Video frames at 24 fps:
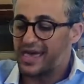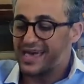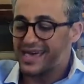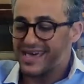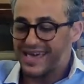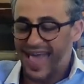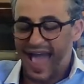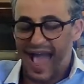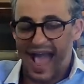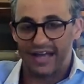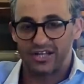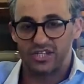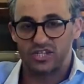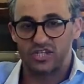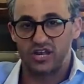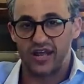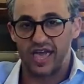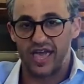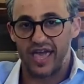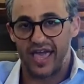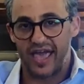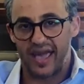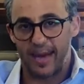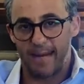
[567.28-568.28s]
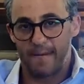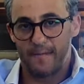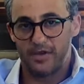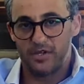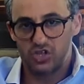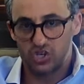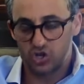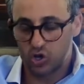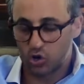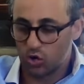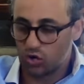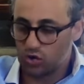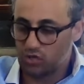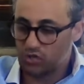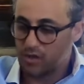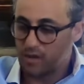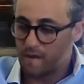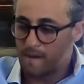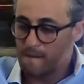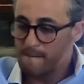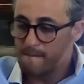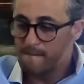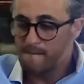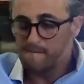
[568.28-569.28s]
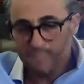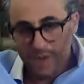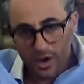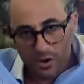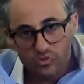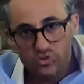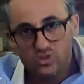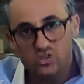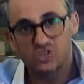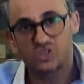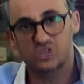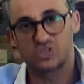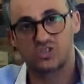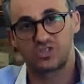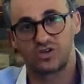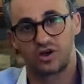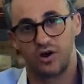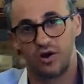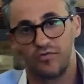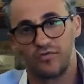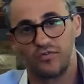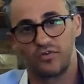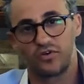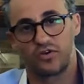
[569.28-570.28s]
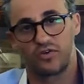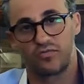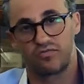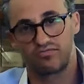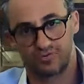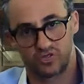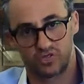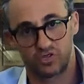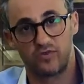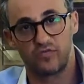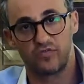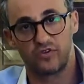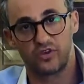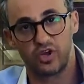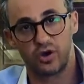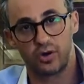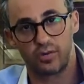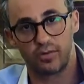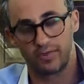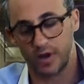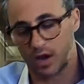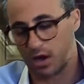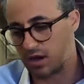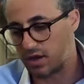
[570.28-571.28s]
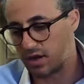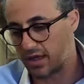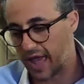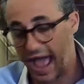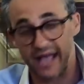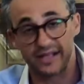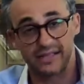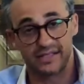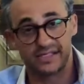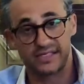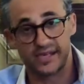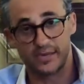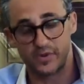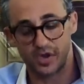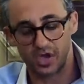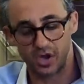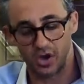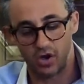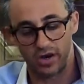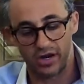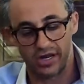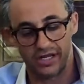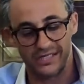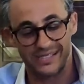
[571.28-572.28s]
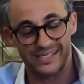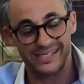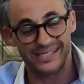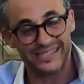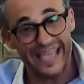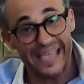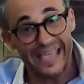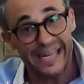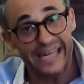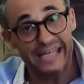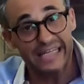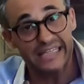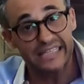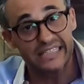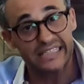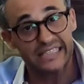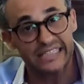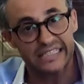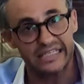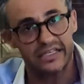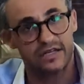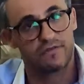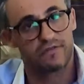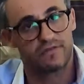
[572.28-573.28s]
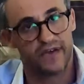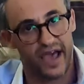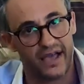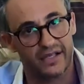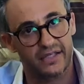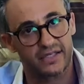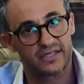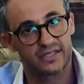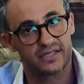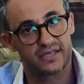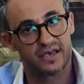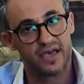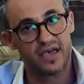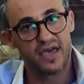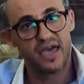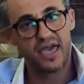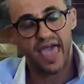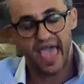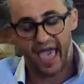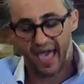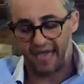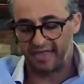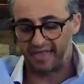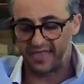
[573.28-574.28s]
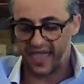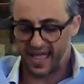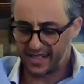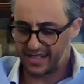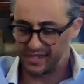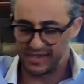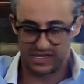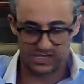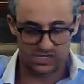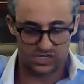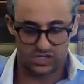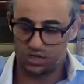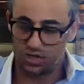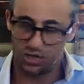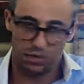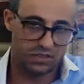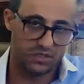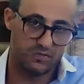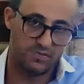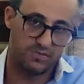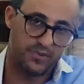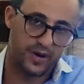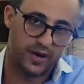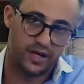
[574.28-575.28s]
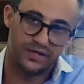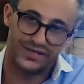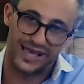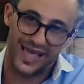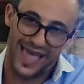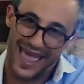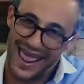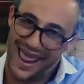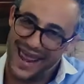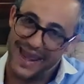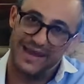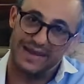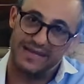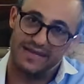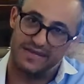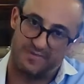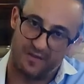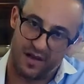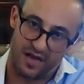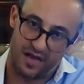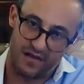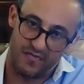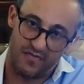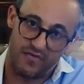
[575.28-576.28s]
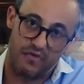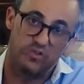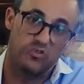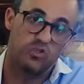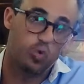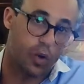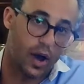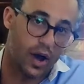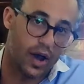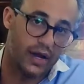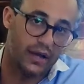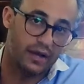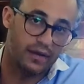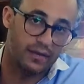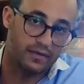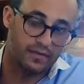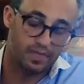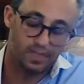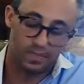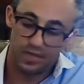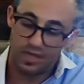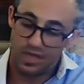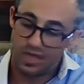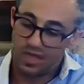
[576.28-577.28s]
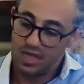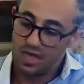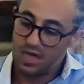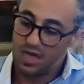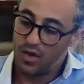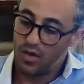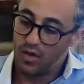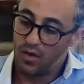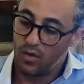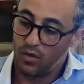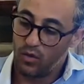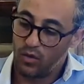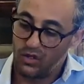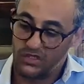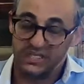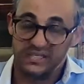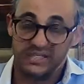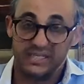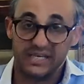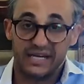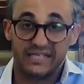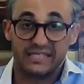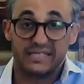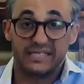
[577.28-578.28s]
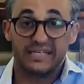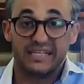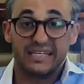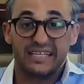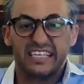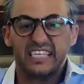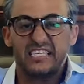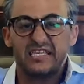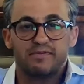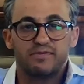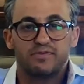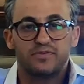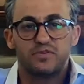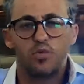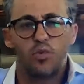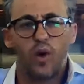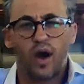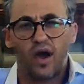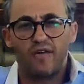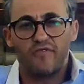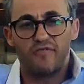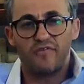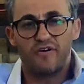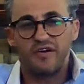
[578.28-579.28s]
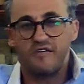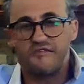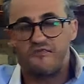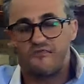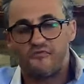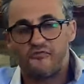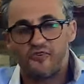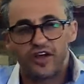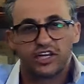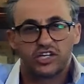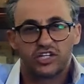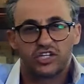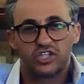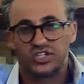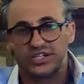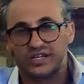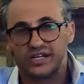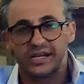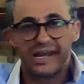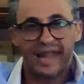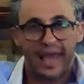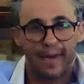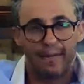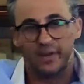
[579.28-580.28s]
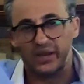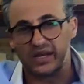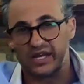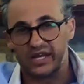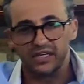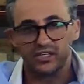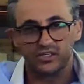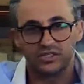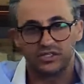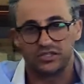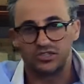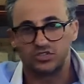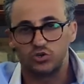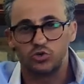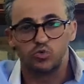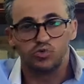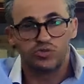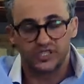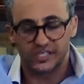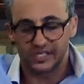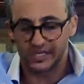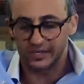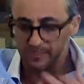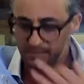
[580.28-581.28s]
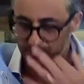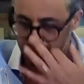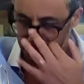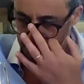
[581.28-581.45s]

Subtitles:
he actually matured most of the Sauvignon Blanc and Semillon in stainless steel vats, and that does not impart any flavor in the wine. What it does is it keeps the wine very fresh and lemony and juicy,